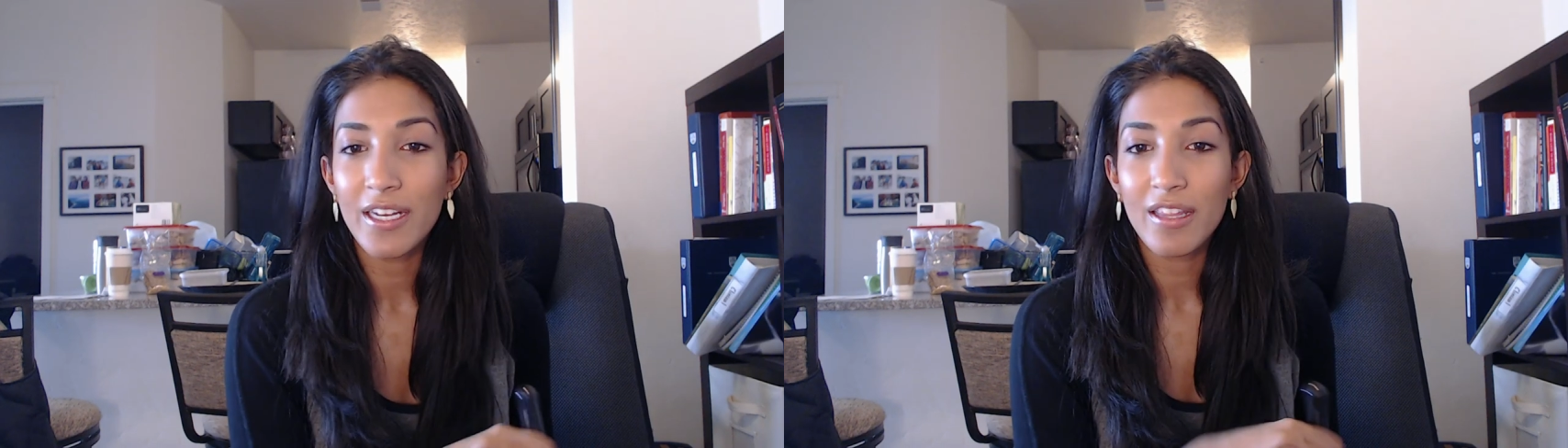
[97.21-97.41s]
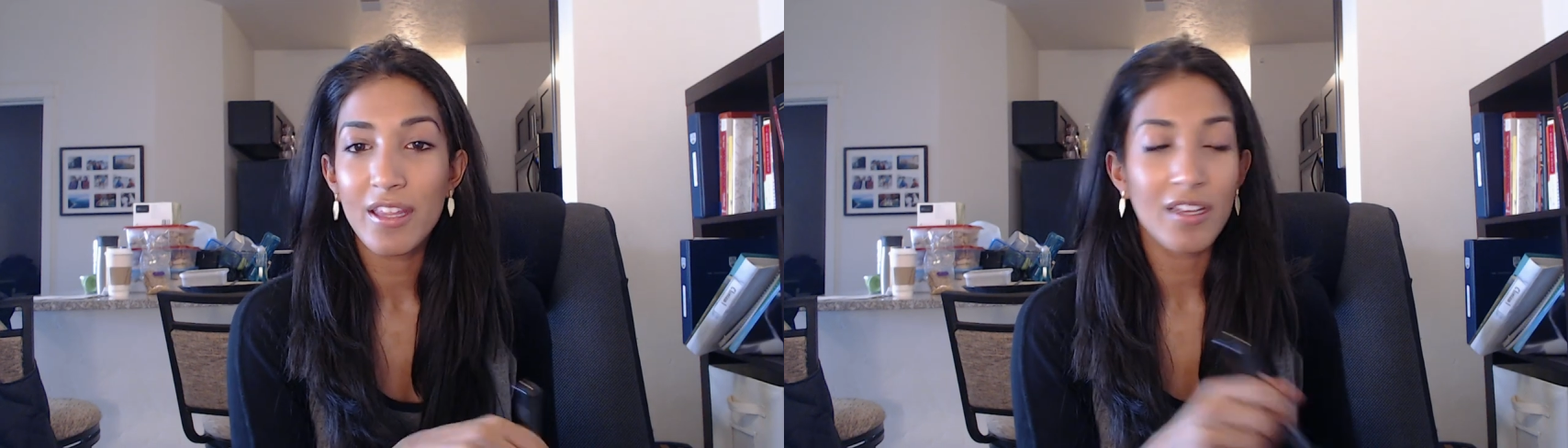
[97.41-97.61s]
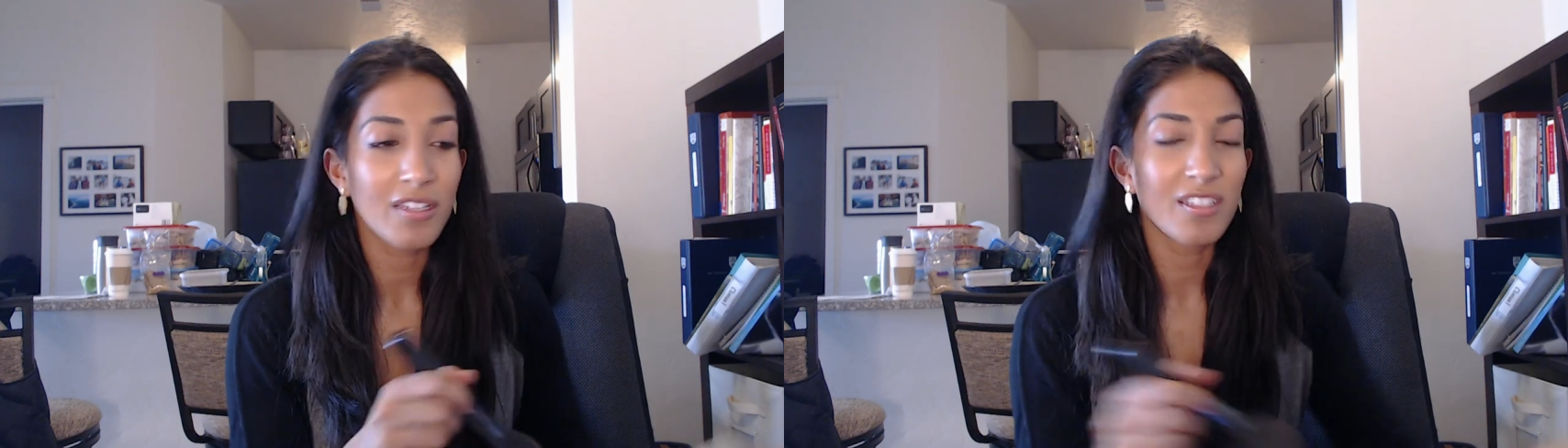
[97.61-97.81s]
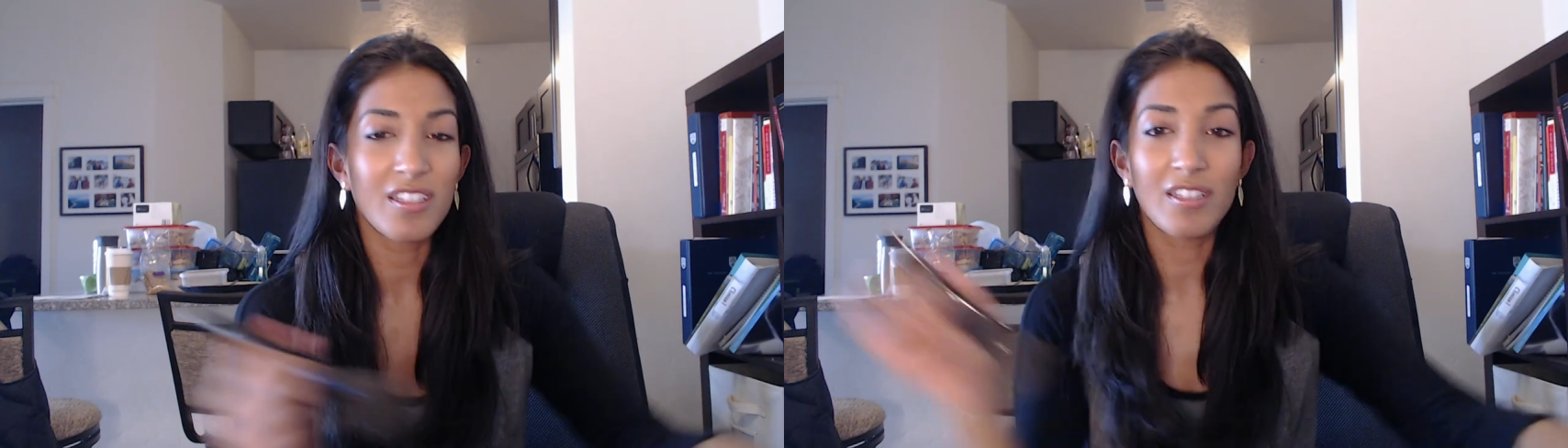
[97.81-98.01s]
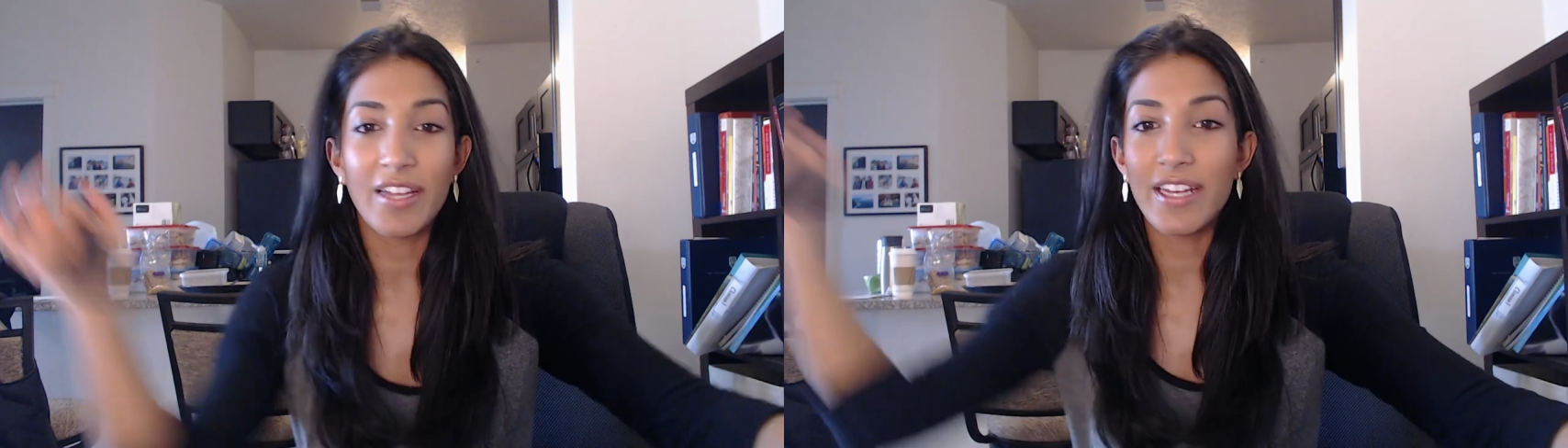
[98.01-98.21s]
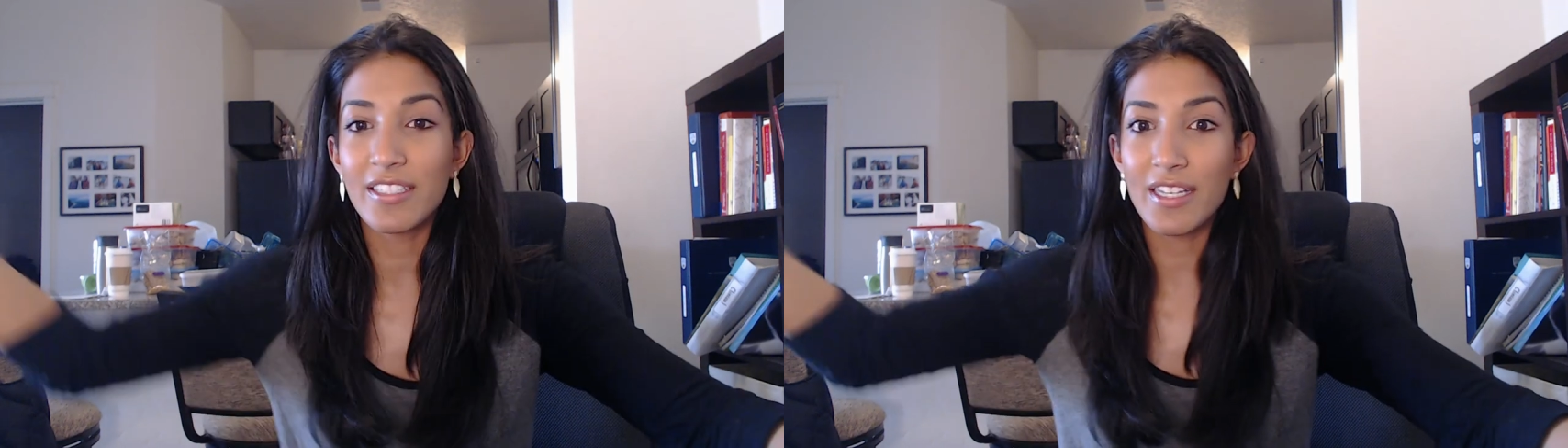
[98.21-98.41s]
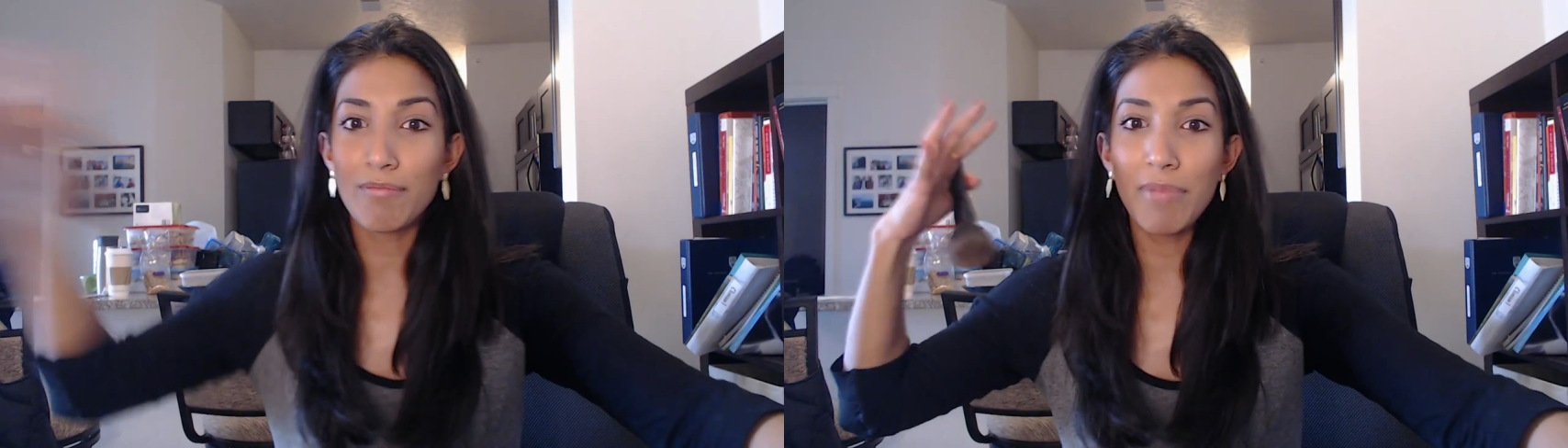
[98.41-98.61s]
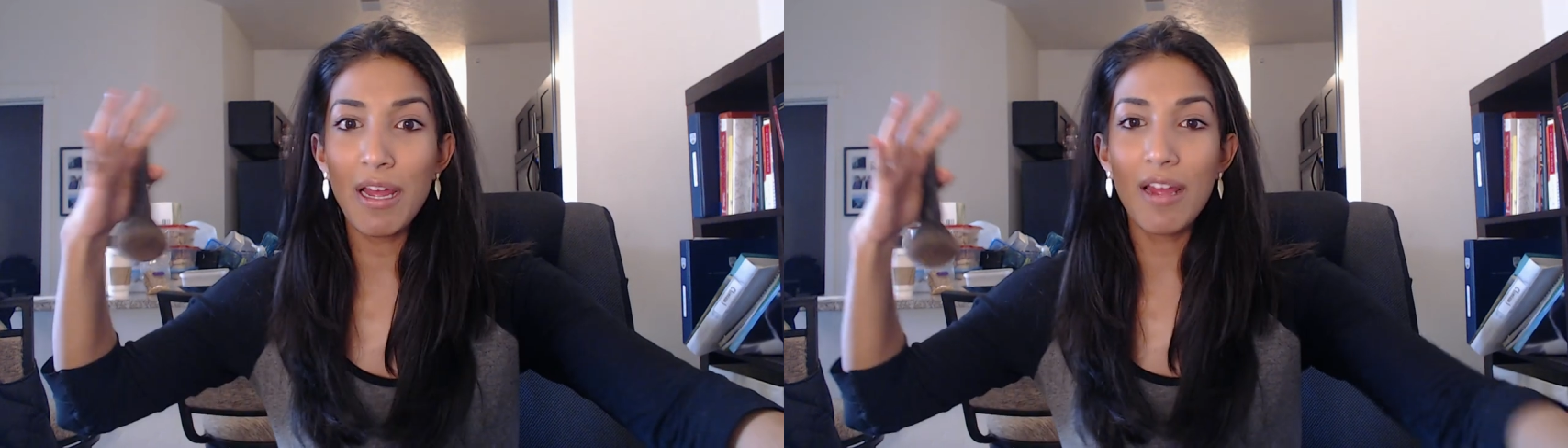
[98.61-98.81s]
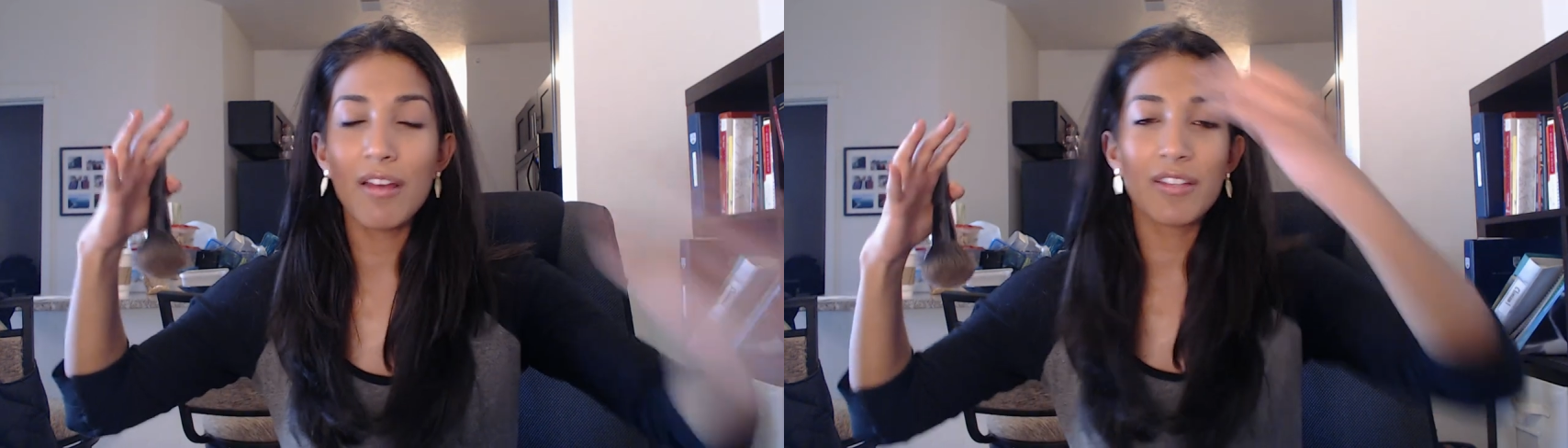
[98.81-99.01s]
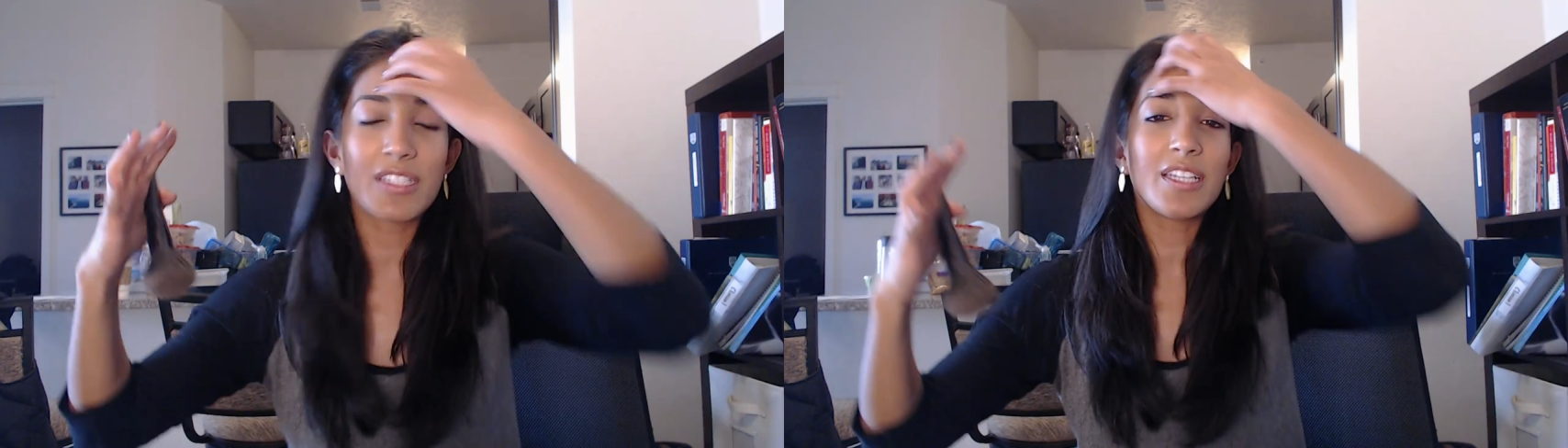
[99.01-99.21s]
I think, because the light is like bam
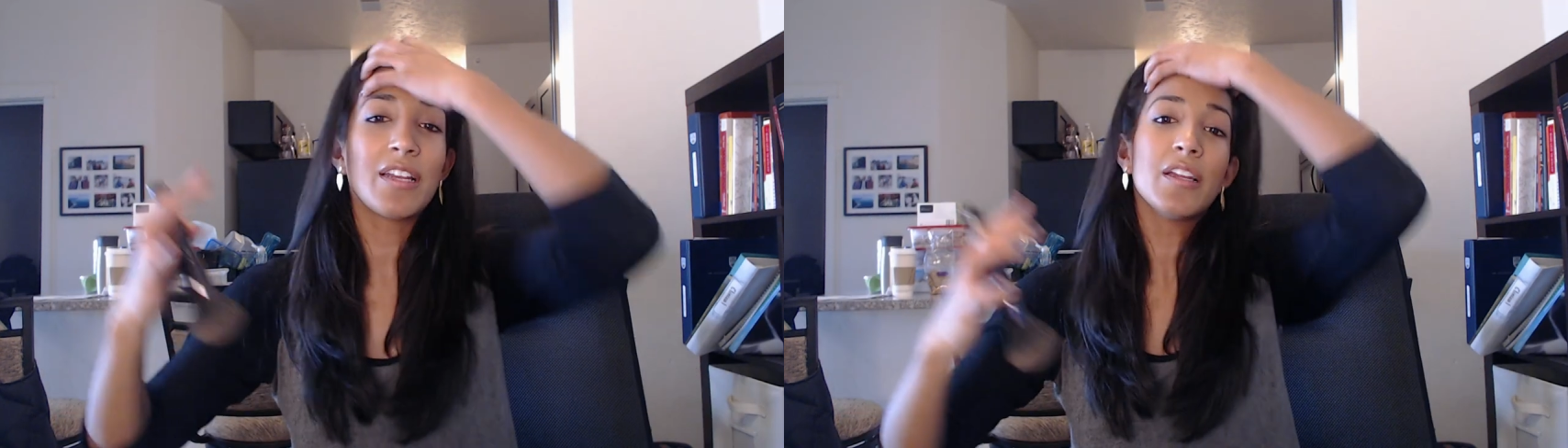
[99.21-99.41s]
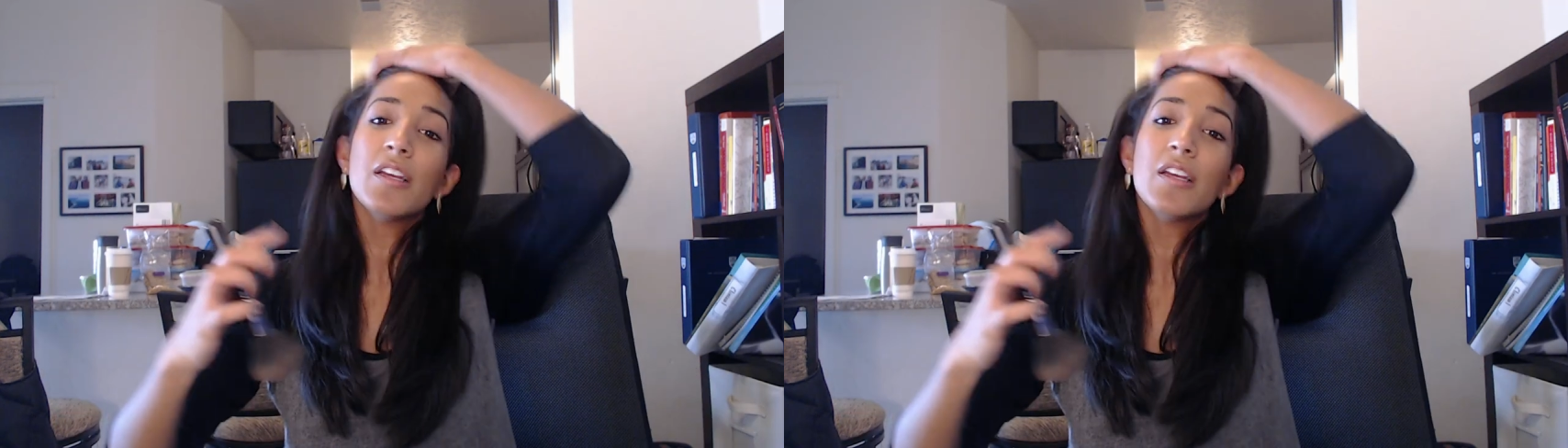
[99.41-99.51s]
on this side.